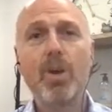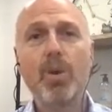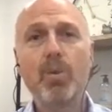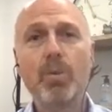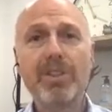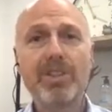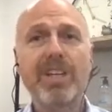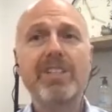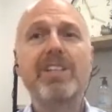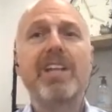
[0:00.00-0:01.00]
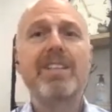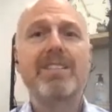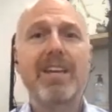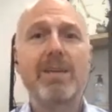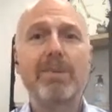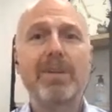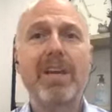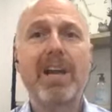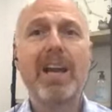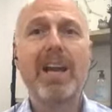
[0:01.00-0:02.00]
With the changing landscape
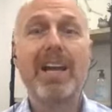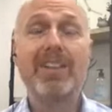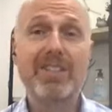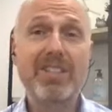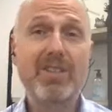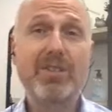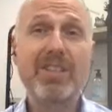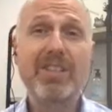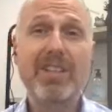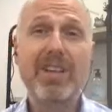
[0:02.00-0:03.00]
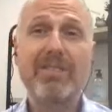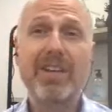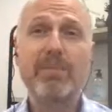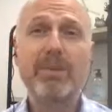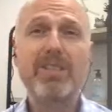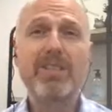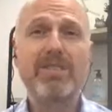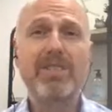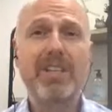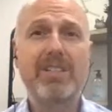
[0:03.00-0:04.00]
and the decreasing availability
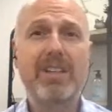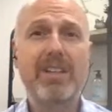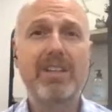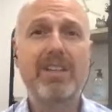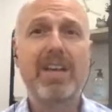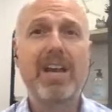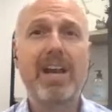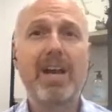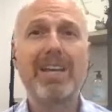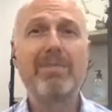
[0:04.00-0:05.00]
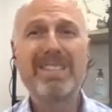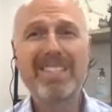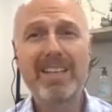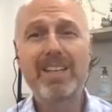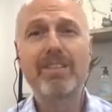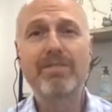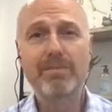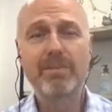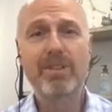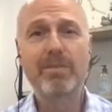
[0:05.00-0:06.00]
of data, in particular from
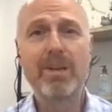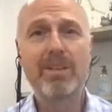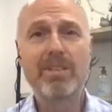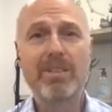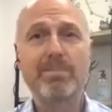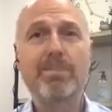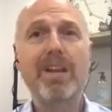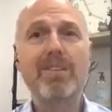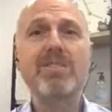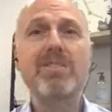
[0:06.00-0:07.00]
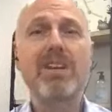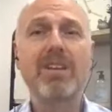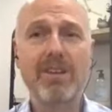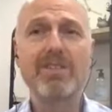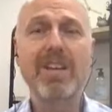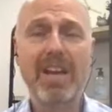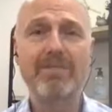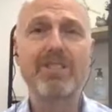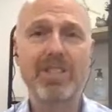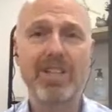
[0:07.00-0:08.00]
third parties, brands are going to have
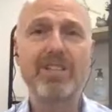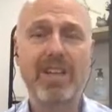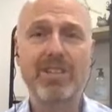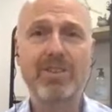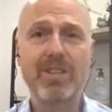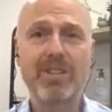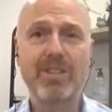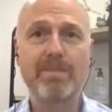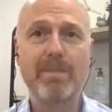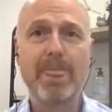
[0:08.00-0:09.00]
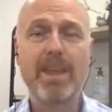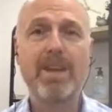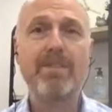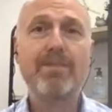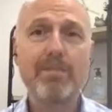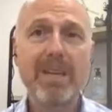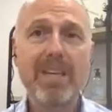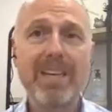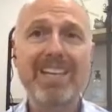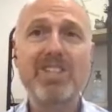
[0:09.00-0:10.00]
to change their strategy. For
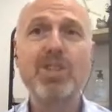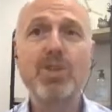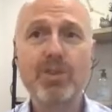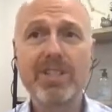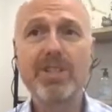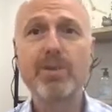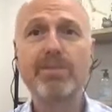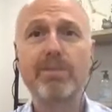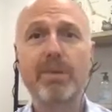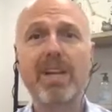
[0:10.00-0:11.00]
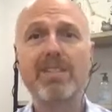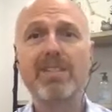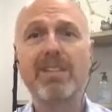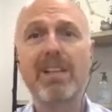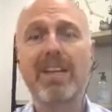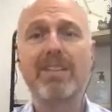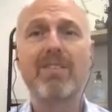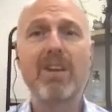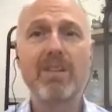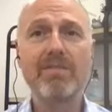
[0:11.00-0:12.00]
me, it's critical for brands to collect
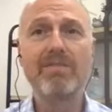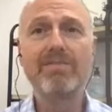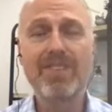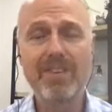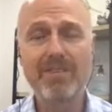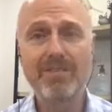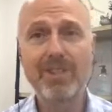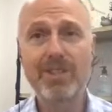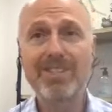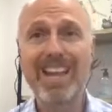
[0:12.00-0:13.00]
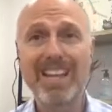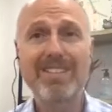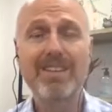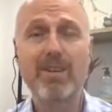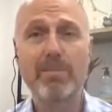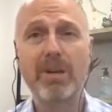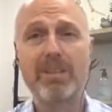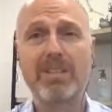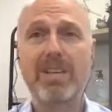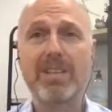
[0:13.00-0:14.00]
their own first and
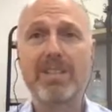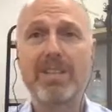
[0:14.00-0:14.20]
zero-party data.